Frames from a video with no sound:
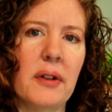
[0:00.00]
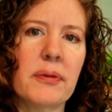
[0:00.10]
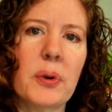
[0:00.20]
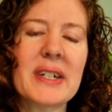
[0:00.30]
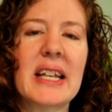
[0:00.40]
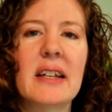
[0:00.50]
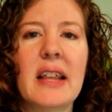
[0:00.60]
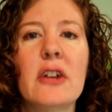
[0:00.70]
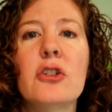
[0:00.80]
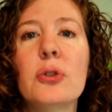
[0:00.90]
of course,
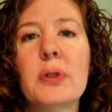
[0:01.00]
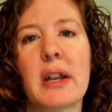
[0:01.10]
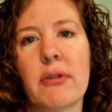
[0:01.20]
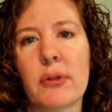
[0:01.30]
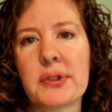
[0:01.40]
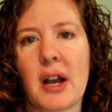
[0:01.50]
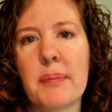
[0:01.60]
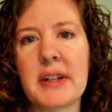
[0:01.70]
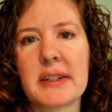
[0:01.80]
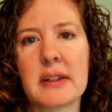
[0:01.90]
they do get those
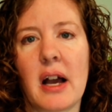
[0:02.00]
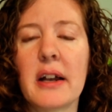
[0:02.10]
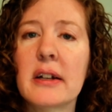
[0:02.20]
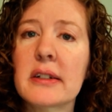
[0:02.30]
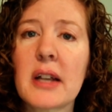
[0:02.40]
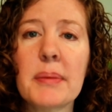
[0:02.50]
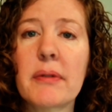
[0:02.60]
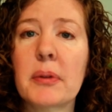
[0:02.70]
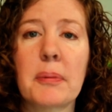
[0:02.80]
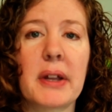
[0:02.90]
comments a lot, and it's
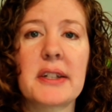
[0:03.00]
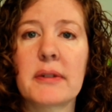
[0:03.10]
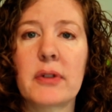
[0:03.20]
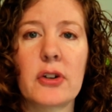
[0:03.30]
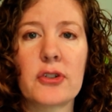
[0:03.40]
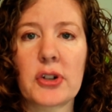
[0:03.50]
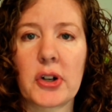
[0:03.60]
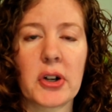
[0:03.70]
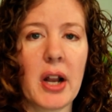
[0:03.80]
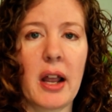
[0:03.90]
coming from a place of
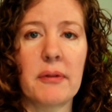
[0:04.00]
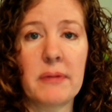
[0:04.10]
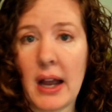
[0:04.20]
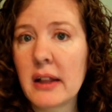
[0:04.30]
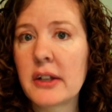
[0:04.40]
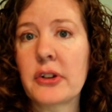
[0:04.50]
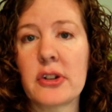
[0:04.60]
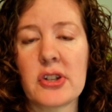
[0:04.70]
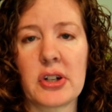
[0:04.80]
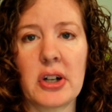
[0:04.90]
concern, a valid
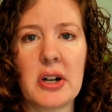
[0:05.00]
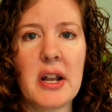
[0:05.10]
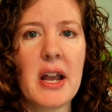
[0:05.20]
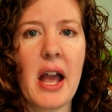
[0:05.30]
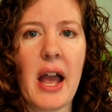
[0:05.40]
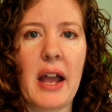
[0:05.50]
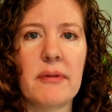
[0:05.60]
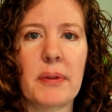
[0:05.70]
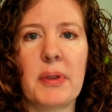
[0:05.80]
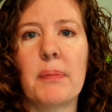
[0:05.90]
concern,
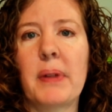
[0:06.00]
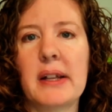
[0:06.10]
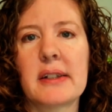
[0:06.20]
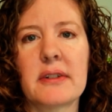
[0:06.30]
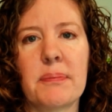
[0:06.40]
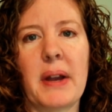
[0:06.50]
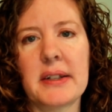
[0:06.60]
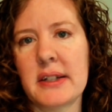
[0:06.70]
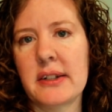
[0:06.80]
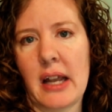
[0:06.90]
and from the place of the
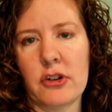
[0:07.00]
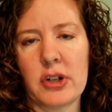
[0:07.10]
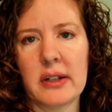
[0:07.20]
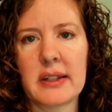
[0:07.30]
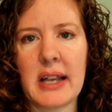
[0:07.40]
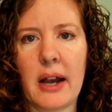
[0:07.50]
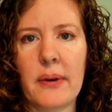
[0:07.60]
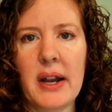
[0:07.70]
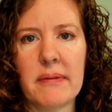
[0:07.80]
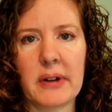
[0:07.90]
best intentions.
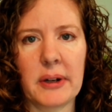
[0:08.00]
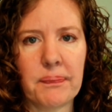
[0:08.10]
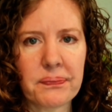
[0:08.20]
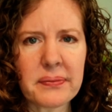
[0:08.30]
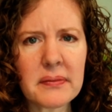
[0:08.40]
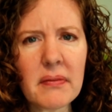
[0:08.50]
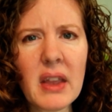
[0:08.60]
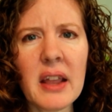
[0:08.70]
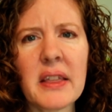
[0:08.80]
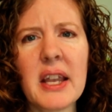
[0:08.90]
However,
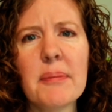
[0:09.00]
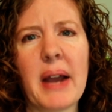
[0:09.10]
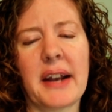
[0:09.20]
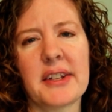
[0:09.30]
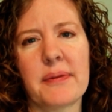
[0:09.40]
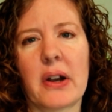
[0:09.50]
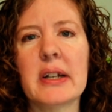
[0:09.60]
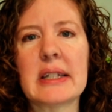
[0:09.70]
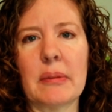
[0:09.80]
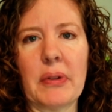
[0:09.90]
the impact is
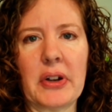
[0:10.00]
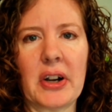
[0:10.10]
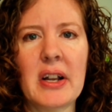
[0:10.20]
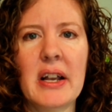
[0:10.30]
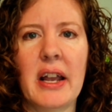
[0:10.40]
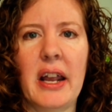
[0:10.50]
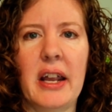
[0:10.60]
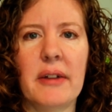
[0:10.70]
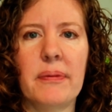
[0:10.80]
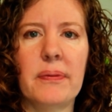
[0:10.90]
very similar.
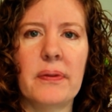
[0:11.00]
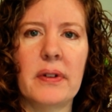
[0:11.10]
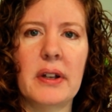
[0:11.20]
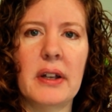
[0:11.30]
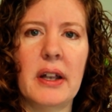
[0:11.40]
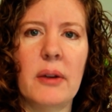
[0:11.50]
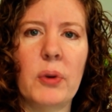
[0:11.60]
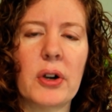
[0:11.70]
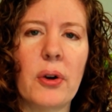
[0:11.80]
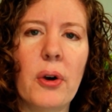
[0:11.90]
If
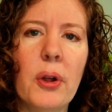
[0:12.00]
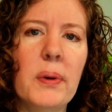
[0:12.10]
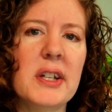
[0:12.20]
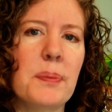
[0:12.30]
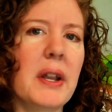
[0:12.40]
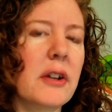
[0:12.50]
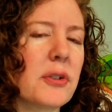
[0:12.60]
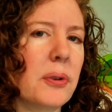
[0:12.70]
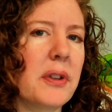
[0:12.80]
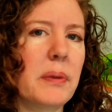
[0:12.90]
we're always being
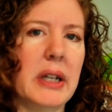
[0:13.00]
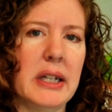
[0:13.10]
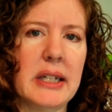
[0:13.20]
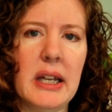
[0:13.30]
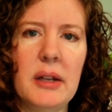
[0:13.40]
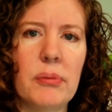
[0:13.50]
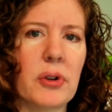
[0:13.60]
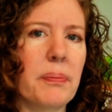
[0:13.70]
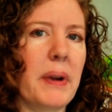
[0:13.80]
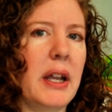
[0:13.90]
told that we need to eat
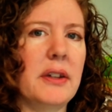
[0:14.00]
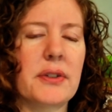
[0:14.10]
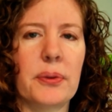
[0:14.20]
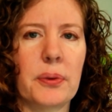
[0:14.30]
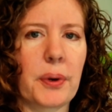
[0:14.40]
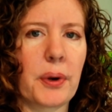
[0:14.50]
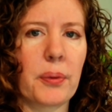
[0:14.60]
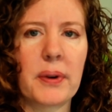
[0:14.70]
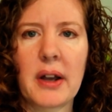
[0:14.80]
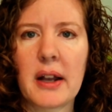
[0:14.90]
more bites,
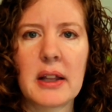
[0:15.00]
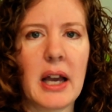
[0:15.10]
or we're not